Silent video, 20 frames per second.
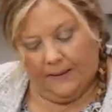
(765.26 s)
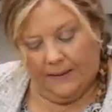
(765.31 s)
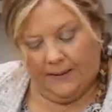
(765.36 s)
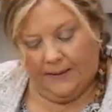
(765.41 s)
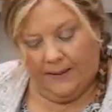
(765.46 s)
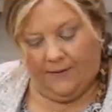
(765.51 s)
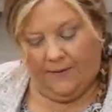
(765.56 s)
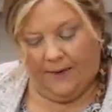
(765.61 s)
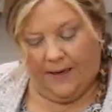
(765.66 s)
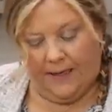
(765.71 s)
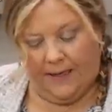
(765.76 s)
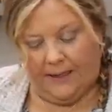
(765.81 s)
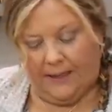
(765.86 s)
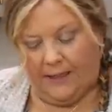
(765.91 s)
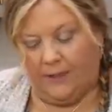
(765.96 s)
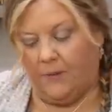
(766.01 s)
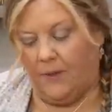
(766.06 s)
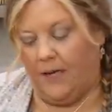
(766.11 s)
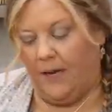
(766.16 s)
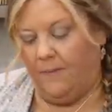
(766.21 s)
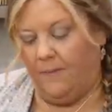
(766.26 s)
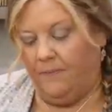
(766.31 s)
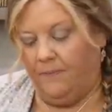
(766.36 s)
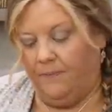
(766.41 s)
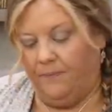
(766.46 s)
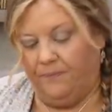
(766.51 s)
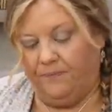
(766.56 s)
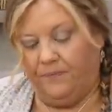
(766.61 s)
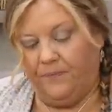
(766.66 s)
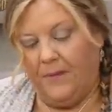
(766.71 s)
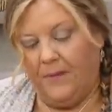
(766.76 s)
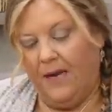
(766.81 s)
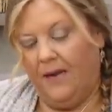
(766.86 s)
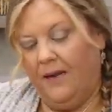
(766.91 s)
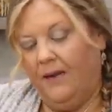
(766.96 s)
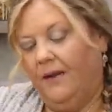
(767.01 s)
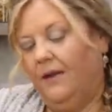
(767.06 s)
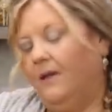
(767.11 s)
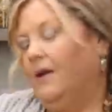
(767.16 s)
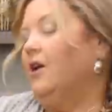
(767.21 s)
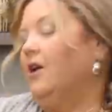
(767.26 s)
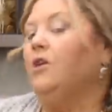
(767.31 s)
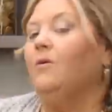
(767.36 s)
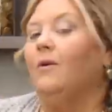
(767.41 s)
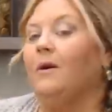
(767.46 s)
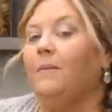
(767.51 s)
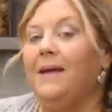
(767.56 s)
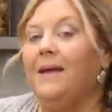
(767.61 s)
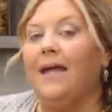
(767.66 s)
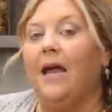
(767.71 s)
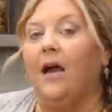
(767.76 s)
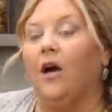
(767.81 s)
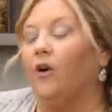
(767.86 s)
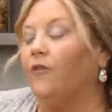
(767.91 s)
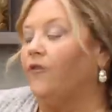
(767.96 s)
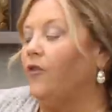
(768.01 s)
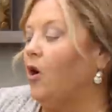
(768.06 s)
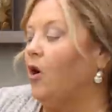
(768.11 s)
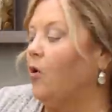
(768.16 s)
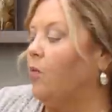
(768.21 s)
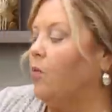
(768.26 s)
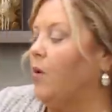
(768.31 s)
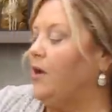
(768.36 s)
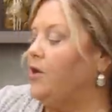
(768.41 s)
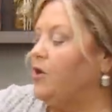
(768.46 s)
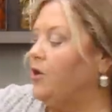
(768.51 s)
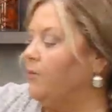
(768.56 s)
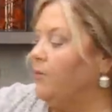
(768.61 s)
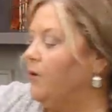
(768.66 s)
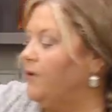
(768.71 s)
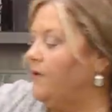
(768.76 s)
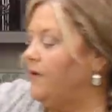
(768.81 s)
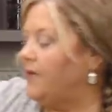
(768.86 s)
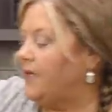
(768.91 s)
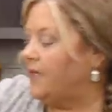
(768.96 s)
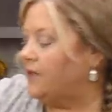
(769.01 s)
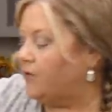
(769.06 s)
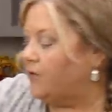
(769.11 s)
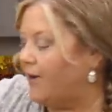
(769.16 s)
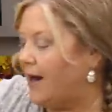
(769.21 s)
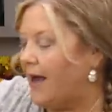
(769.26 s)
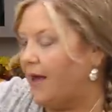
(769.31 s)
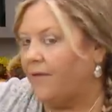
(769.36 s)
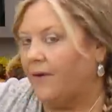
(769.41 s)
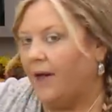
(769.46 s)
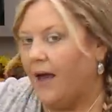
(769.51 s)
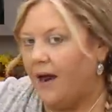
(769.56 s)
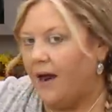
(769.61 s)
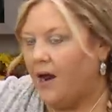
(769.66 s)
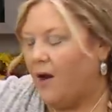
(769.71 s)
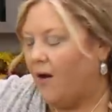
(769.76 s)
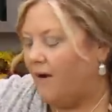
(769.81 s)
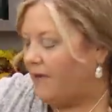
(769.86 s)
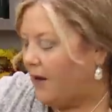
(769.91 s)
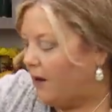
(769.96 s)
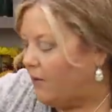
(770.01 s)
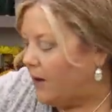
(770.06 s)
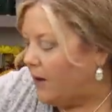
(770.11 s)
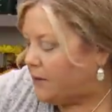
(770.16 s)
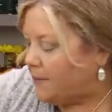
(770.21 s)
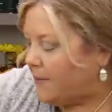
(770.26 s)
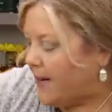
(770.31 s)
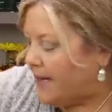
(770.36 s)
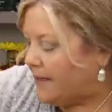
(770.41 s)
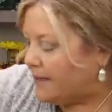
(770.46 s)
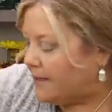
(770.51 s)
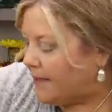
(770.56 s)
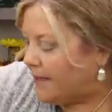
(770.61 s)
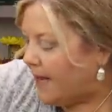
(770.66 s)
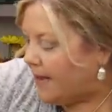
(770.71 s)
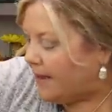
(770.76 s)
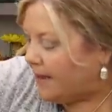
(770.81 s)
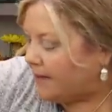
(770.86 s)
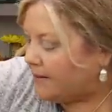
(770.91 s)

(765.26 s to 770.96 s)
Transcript: Let's see if I can get this one in. You want to be careful when you're moving these around. I know I've got to wash my hands again.